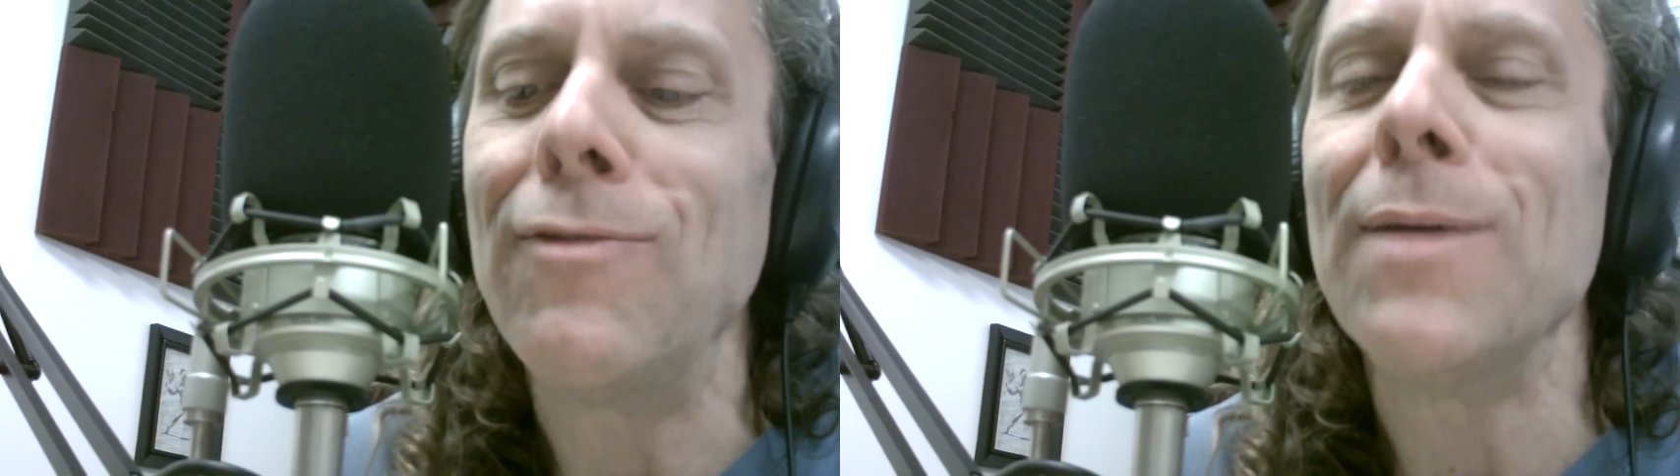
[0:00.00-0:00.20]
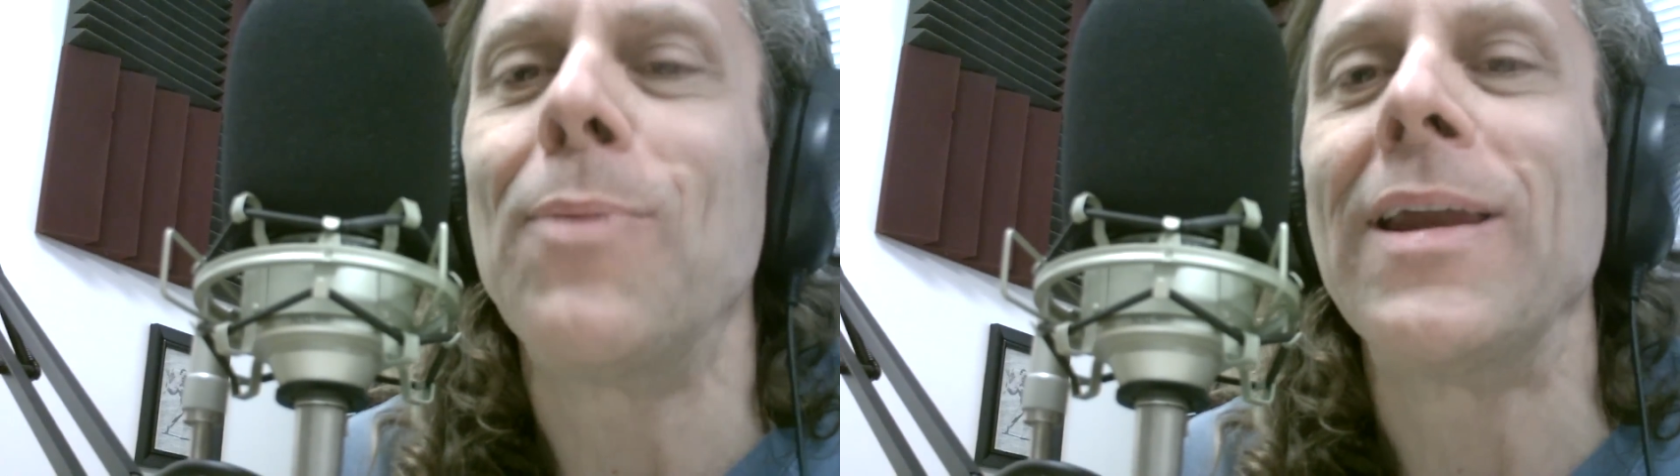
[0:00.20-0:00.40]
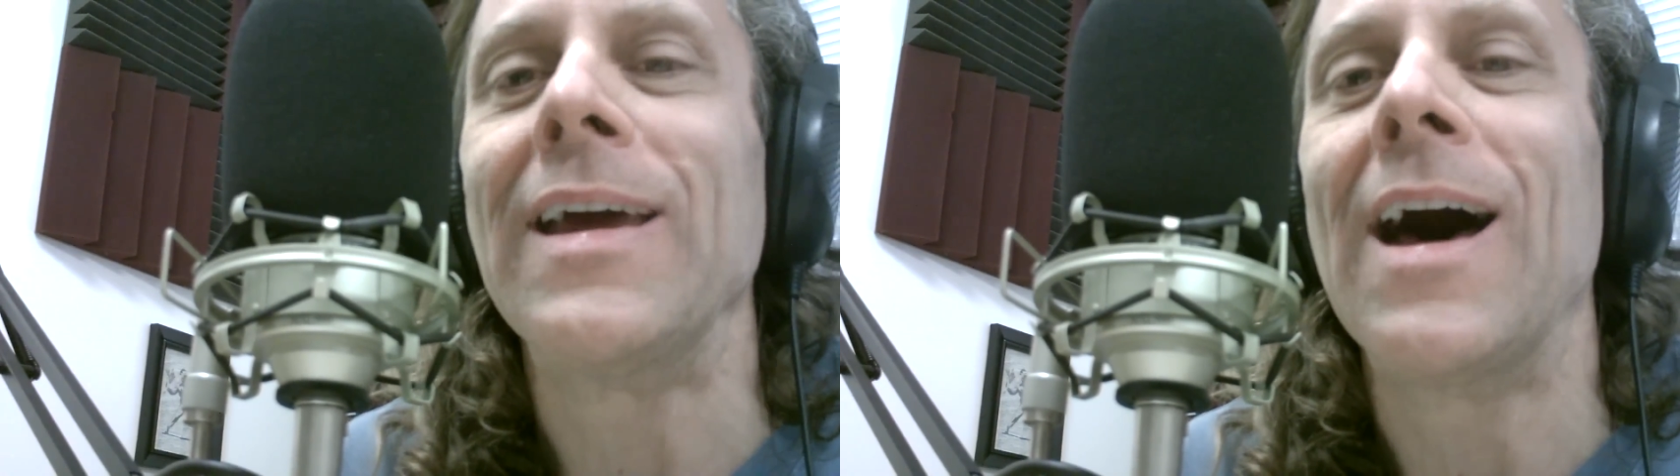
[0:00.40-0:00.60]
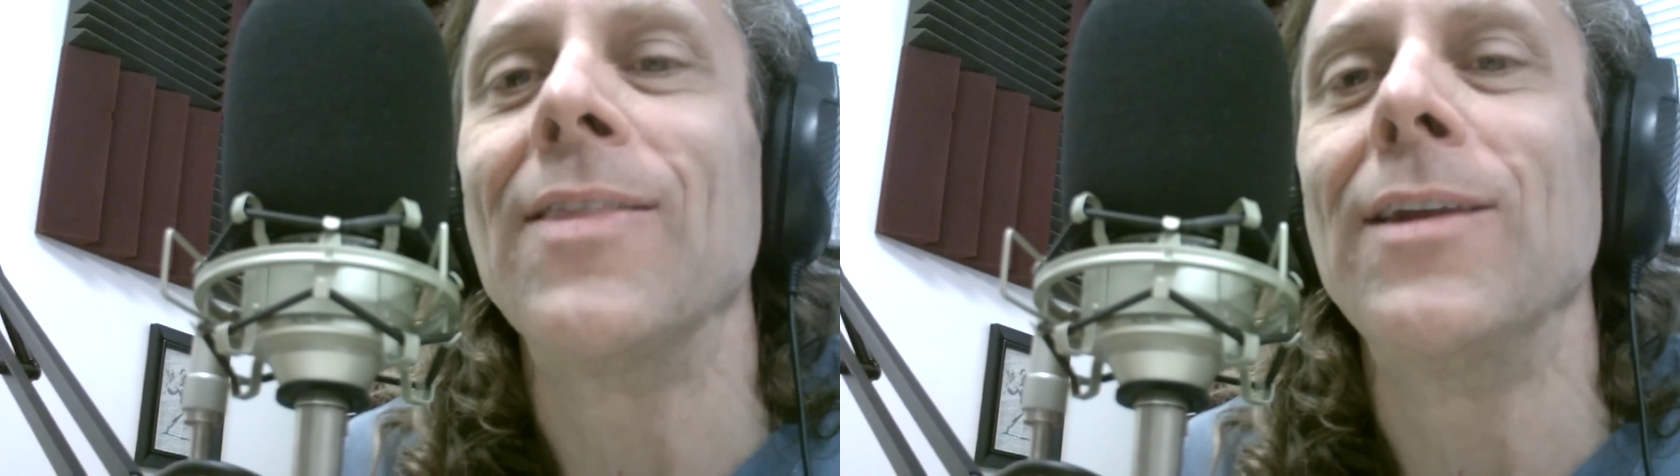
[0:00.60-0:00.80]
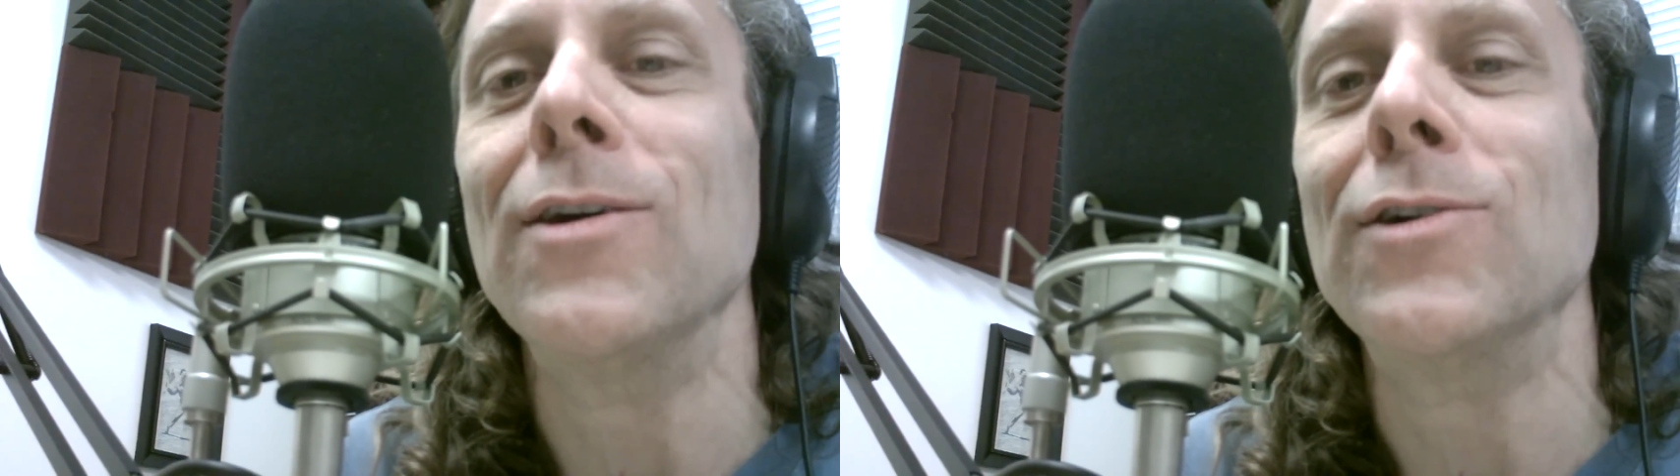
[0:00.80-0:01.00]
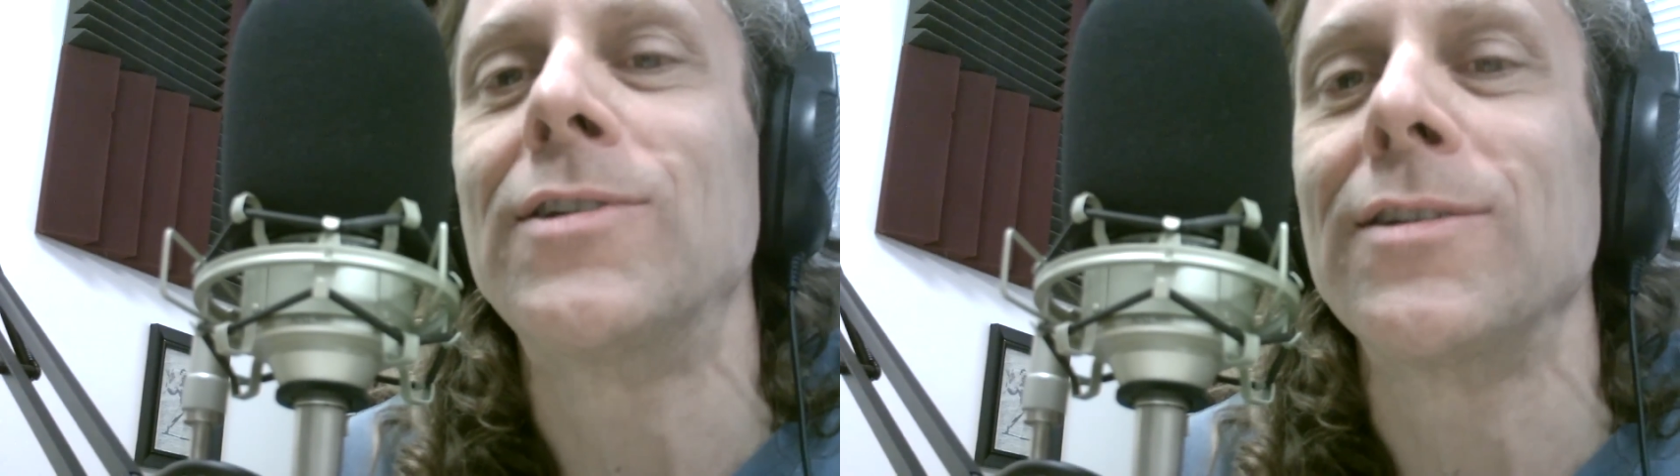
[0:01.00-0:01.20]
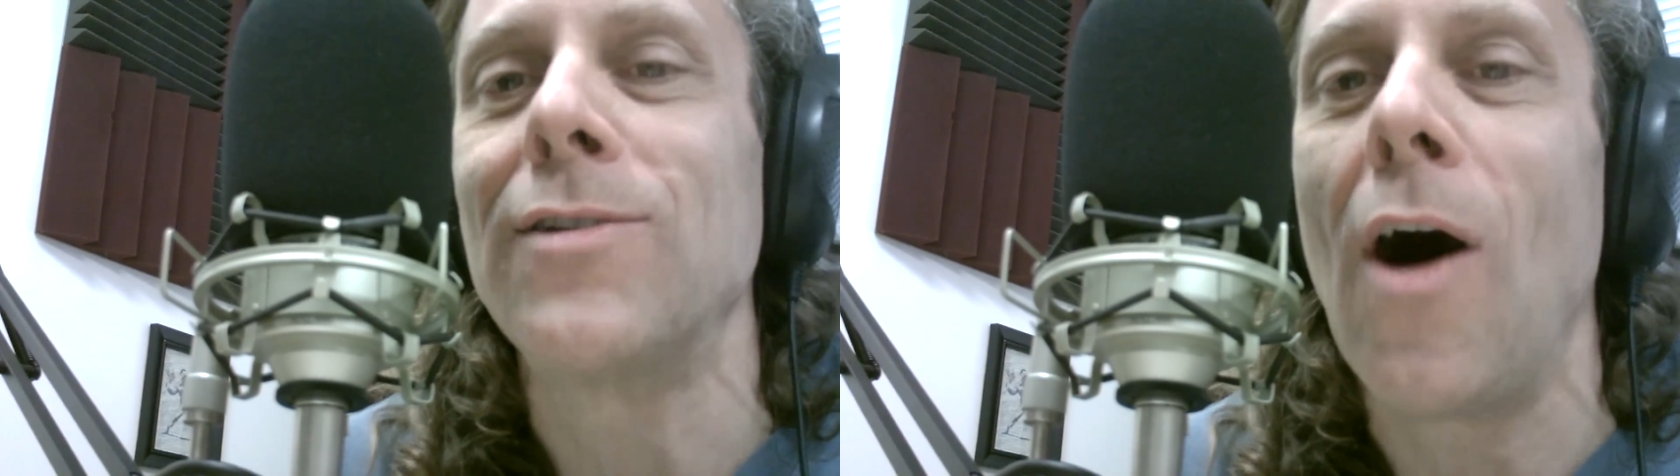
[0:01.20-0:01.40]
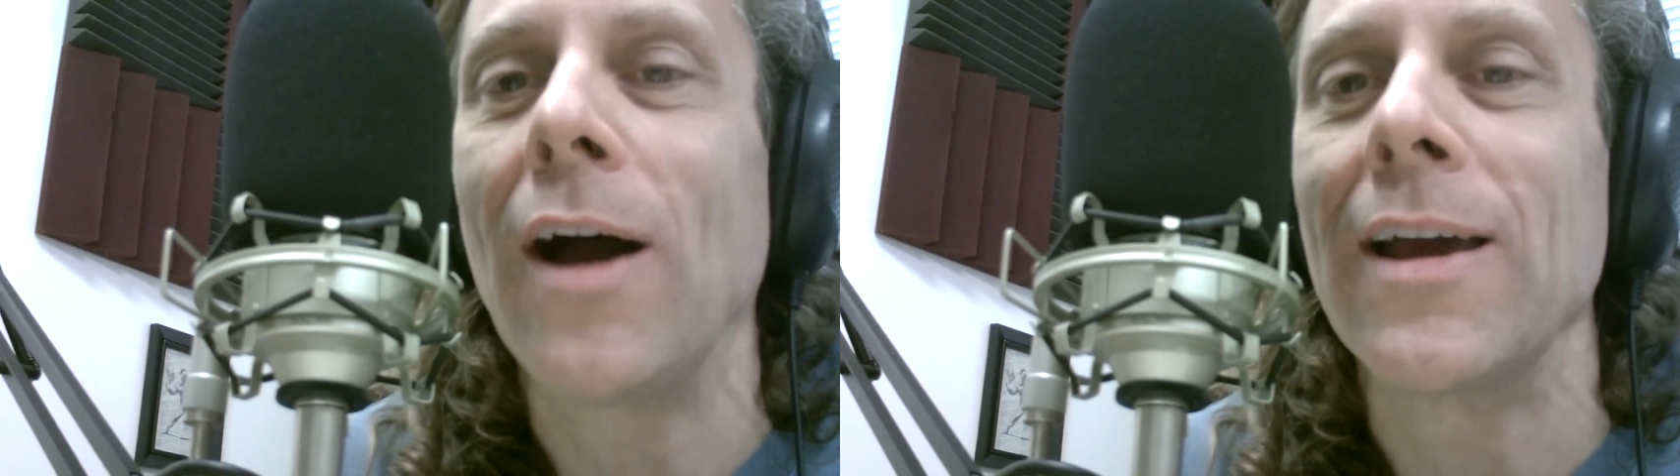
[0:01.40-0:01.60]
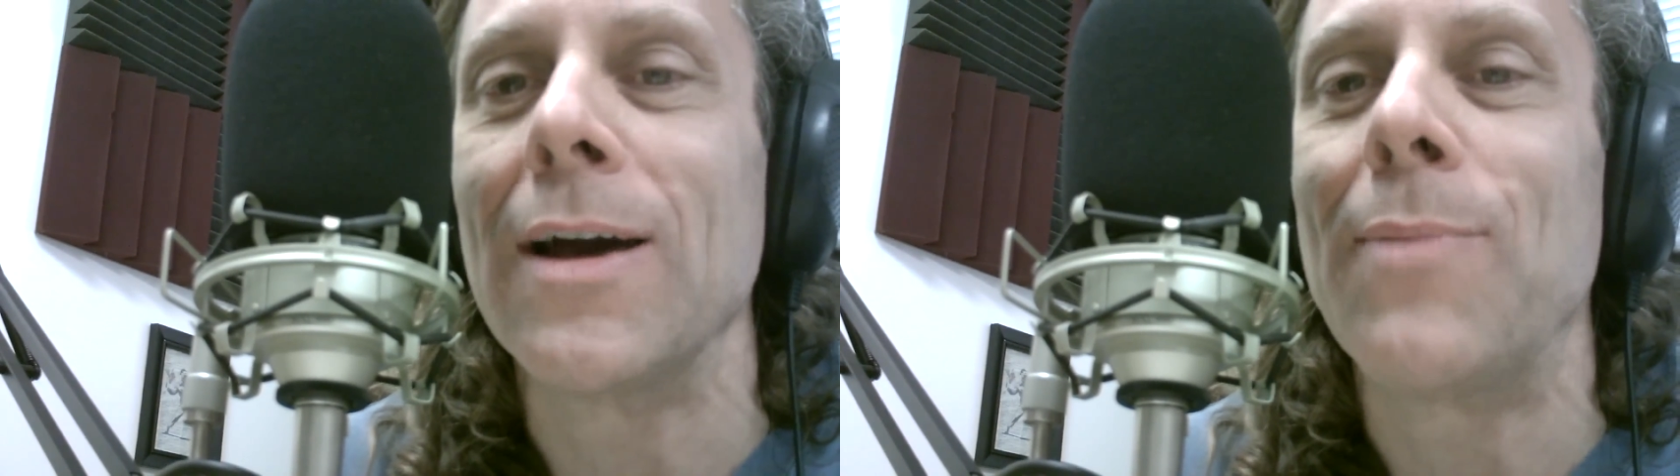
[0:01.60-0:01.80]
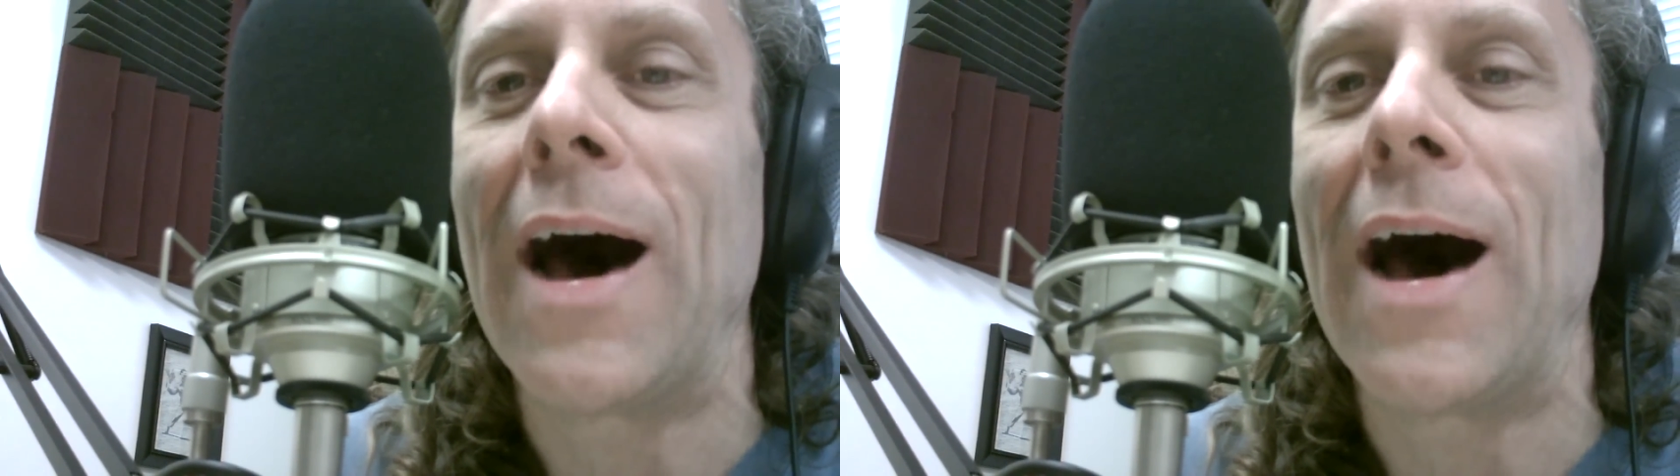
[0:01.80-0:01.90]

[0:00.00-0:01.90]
Everybody on the news is talking